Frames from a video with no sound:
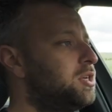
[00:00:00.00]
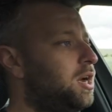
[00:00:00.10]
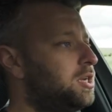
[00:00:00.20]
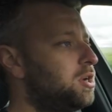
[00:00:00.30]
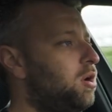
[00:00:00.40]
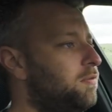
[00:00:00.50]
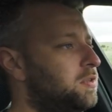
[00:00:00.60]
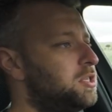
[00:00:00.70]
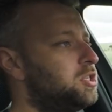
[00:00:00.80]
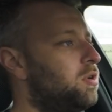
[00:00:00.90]
cars
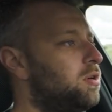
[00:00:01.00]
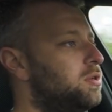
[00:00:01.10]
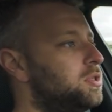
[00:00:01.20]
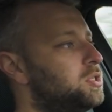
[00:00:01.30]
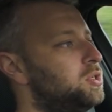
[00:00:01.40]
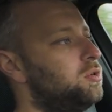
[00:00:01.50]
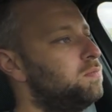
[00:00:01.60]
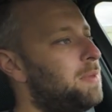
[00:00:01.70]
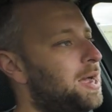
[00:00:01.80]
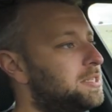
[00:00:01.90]
often struggle to
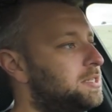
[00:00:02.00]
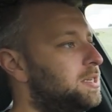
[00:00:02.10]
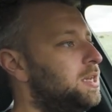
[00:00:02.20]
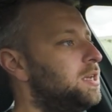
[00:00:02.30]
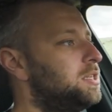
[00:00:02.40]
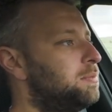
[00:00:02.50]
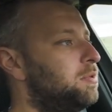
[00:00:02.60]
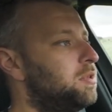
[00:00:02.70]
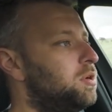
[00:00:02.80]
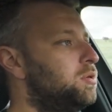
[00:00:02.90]
mask some
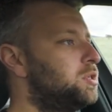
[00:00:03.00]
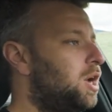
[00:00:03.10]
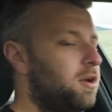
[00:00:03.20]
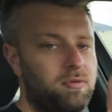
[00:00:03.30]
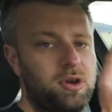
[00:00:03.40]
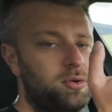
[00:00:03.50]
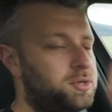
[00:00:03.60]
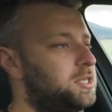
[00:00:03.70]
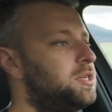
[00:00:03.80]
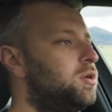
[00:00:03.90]
of those high
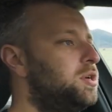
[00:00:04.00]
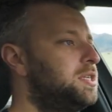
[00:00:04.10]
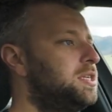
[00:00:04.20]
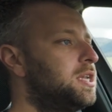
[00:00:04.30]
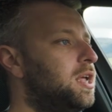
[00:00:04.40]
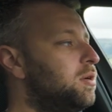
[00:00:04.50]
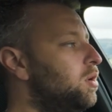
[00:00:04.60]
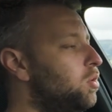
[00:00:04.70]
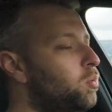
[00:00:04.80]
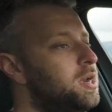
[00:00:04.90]
frequency noises like
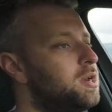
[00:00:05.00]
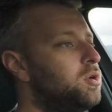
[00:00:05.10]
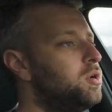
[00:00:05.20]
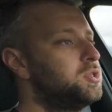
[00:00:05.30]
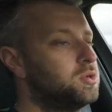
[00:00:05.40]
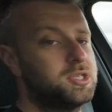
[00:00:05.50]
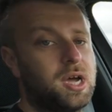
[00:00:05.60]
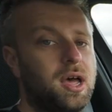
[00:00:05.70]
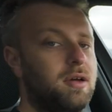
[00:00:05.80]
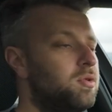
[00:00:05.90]
wind noise or
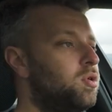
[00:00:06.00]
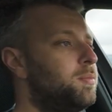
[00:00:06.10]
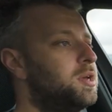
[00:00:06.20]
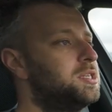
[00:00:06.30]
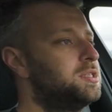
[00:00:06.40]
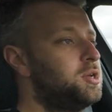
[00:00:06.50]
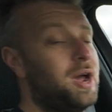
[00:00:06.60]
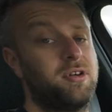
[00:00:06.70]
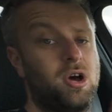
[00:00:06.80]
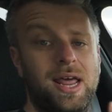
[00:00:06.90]
tyre roar because you
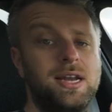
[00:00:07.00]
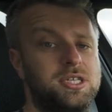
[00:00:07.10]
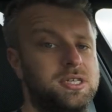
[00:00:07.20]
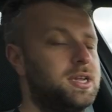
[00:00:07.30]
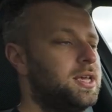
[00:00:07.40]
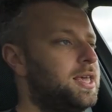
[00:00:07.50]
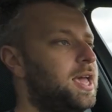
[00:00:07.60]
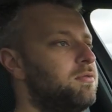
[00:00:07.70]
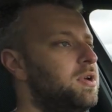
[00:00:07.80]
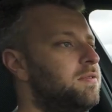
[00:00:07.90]
haven't got an engine
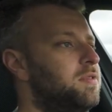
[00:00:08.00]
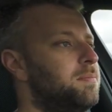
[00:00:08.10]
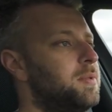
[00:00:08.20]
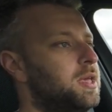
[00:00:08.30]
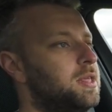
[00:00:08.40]
getting rid of them.